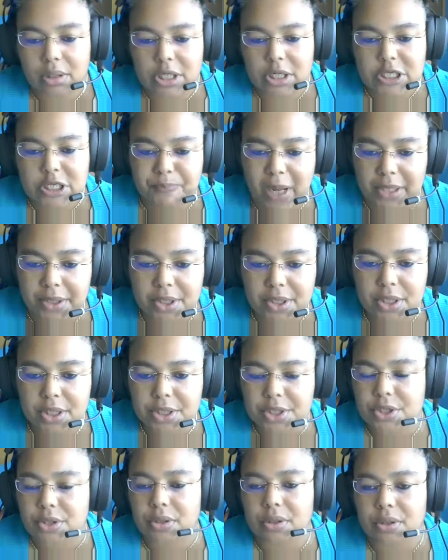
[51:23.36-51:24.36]

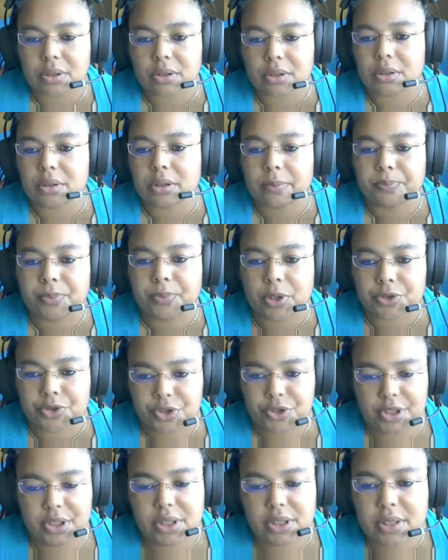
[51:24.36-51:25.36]
Spanish or
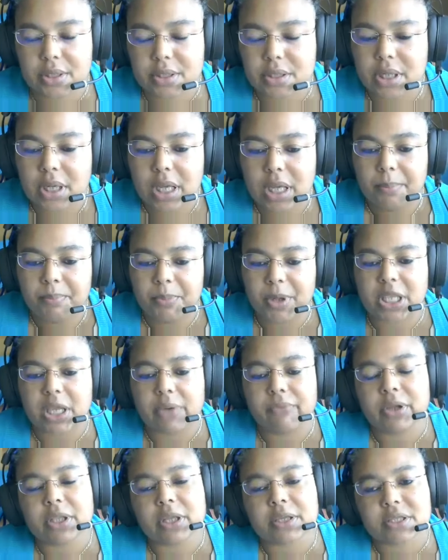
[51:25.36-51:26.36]
Portuguese, but they
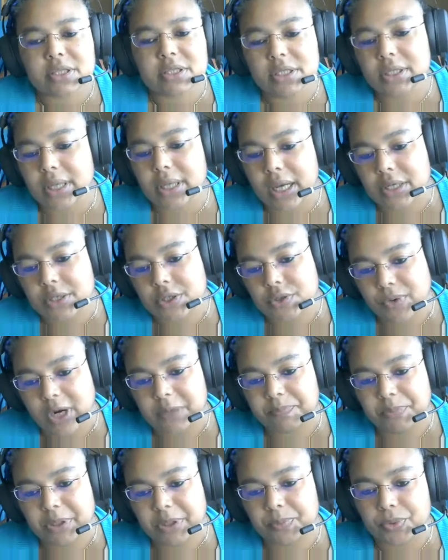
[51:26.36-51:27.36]
were not seeing as
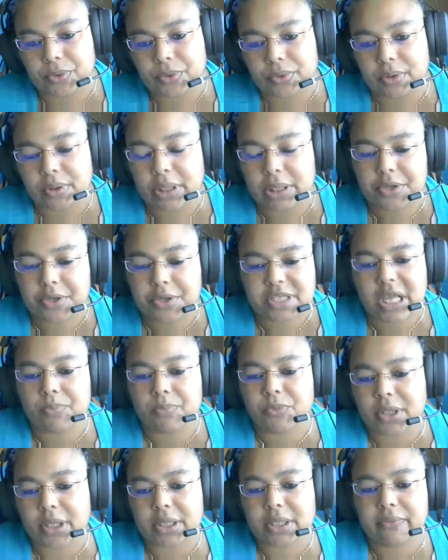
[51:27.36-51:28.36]
white people, and the same
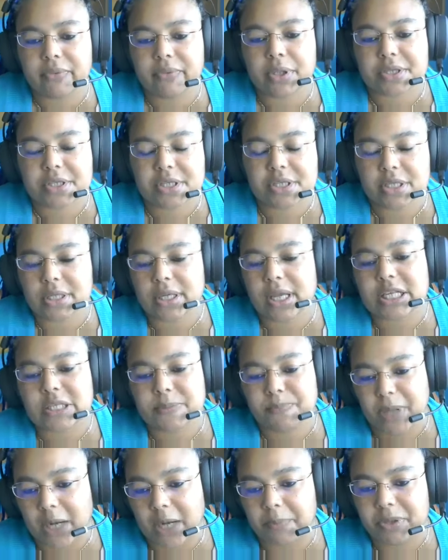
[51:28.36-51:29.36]
way that they were not seeing as
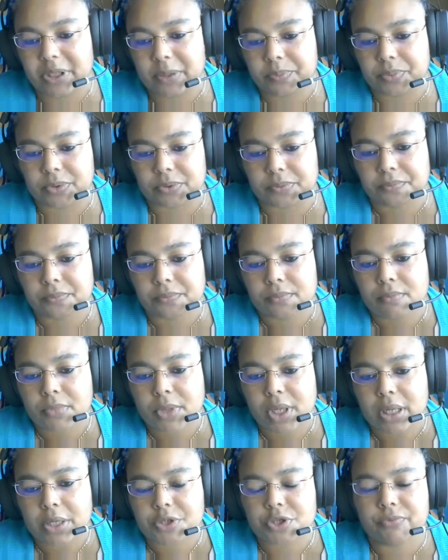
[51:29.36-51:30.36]
Black people.
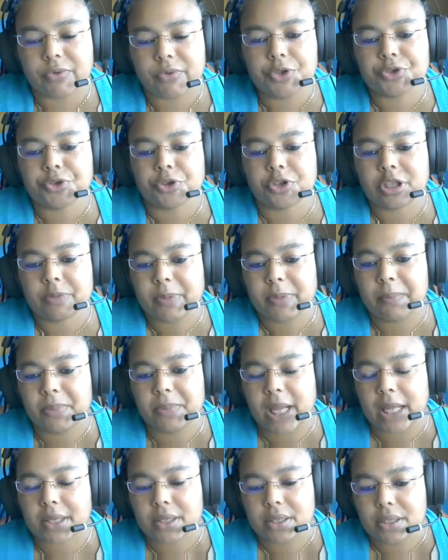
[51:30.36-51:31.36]
So when you talk about
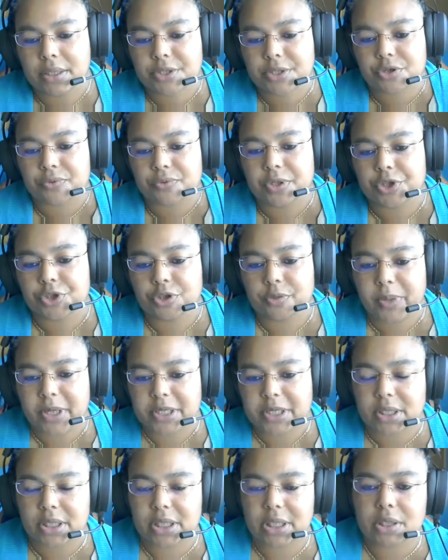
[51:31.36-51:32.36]
Black history, you're
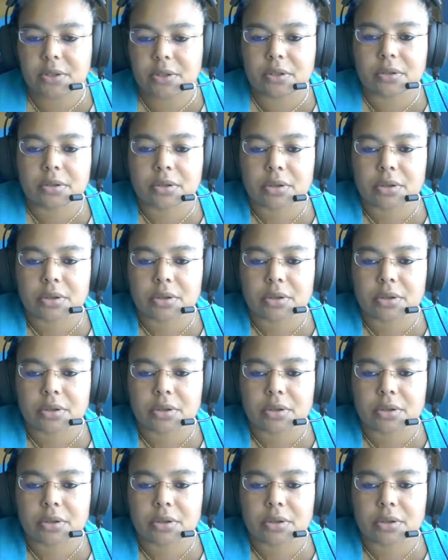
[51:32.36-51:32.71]
basically